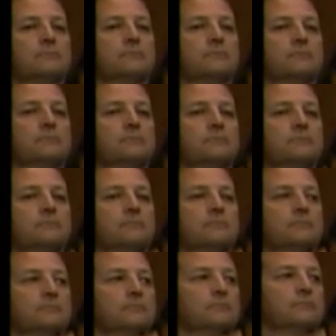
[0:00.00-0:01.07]

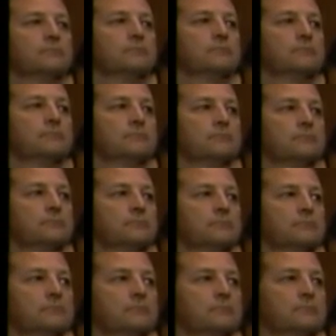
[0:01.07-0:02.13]

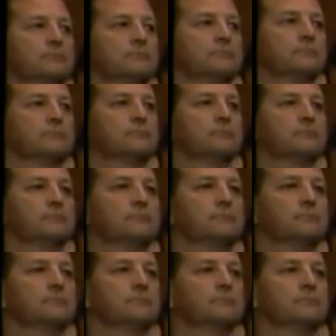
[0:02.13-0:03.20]

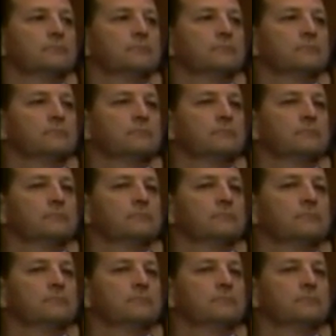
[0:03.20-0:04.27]

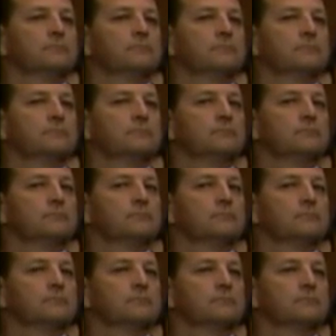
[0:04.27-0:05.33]

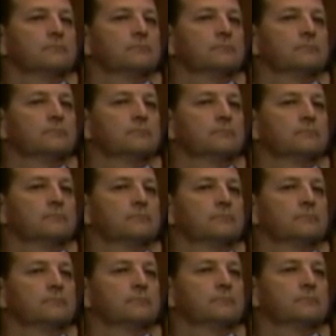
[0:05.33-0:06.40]
(not speaking)